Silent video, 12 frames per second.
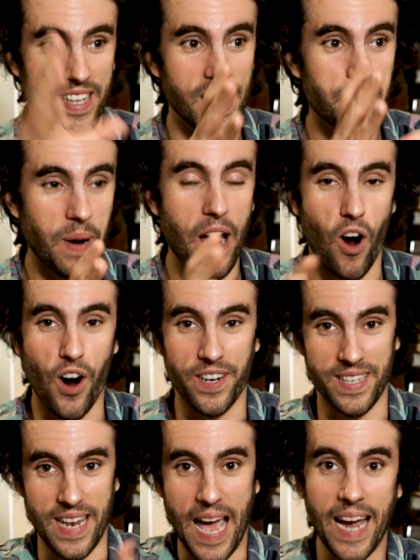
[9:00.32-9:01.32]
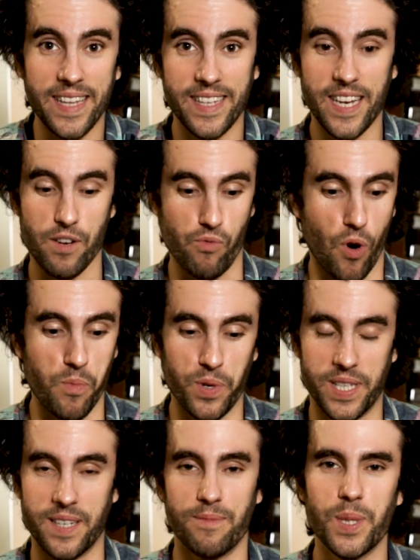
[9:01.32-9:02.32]
take my art and hang it in their room
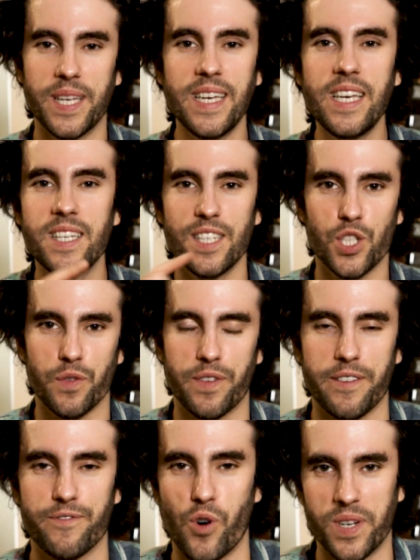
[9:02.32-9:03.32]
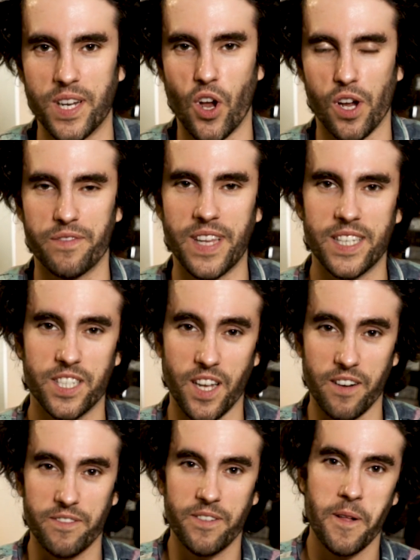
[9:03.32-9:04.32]
with the easiness of their phone and all of that
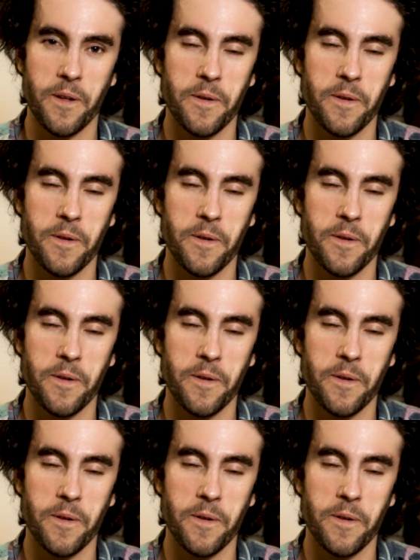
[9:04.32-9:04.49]
stuff.